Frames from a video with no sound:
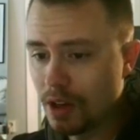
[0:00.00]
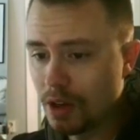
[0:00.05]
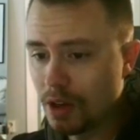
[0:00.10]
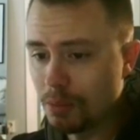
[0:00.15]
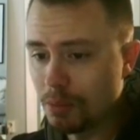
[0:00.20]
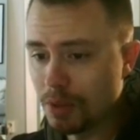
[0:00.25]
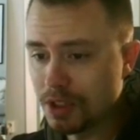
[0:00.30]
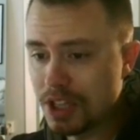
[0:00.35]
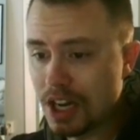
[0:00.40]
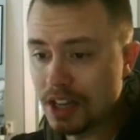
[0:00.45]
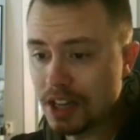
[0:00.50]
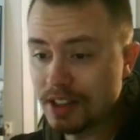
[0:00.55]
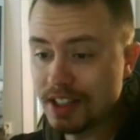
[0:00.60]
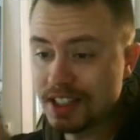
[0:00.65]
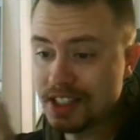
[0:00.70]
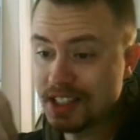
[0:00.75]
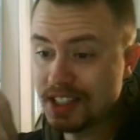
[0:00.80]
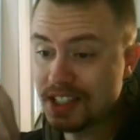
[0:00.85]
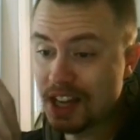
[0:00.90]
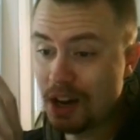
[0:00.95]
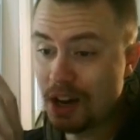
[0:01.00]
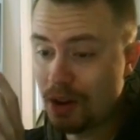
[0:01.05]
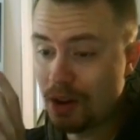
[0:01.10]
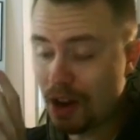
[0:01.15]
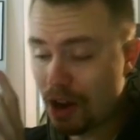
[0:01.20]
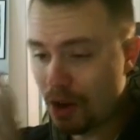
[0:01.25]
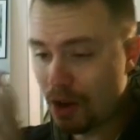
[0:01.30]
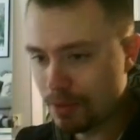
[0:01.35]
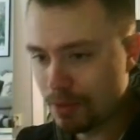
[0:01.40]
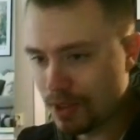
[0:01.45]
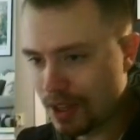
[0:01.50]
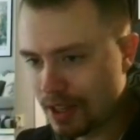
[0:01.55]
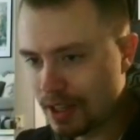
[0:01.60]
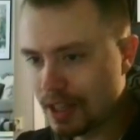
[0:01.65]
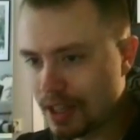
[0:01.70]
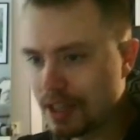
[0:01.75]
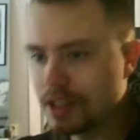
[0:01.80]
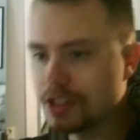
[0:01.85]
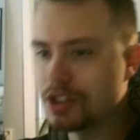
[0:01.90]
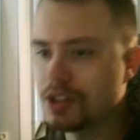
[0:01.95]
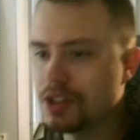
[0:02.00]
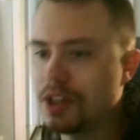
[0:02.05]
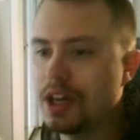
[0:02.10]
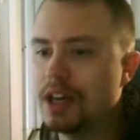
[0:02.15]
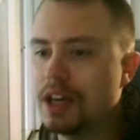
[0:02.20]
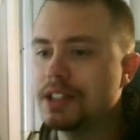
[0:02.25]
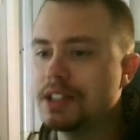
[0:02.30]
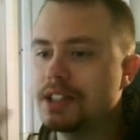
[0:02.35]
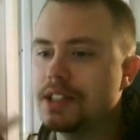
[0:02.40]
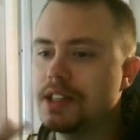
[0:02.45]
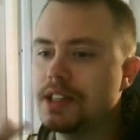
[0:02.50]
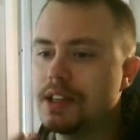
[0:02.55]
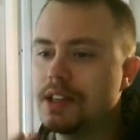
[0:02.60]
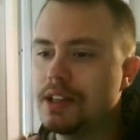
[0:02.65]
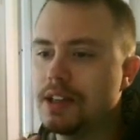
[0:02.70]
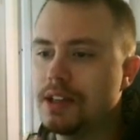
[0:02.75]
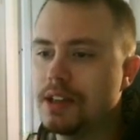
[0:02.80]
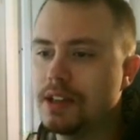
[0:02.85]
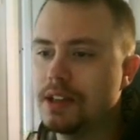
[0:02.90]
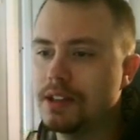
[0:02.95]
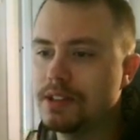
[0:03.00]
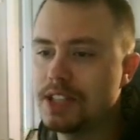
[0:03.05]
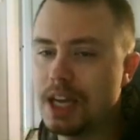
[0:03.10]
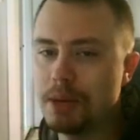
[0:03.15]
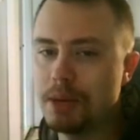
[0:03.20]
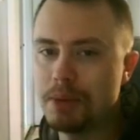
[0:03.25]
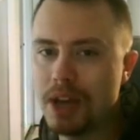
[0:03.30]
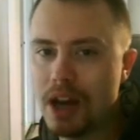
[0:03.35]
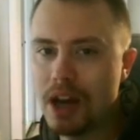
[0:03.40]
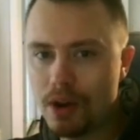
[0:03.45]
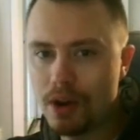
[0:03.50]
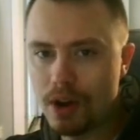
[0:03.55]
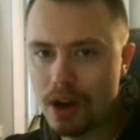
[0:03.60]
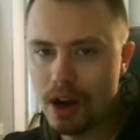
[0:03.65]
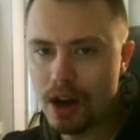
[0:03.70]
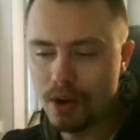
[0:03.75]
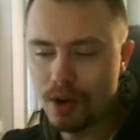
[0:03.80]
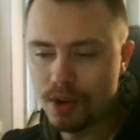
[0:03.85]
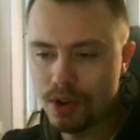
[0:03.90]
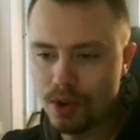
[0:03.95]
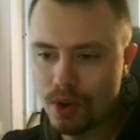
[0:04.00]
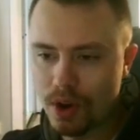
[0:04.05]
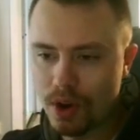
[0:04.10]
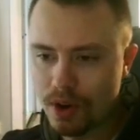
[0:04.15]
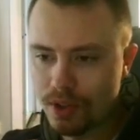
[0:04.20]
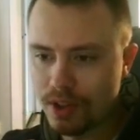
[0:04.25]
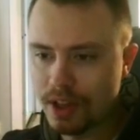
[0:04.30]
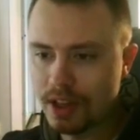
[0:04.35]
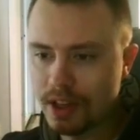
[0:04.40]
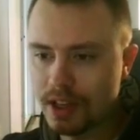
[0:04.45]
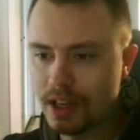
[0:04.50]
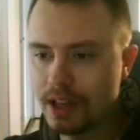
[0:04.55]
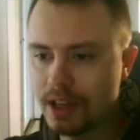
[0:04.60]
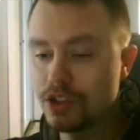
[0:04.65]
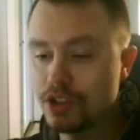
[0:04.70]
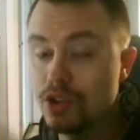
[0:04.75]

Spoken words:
But yeah, this is how I'm thinking. So guys, tell me how you are thinking.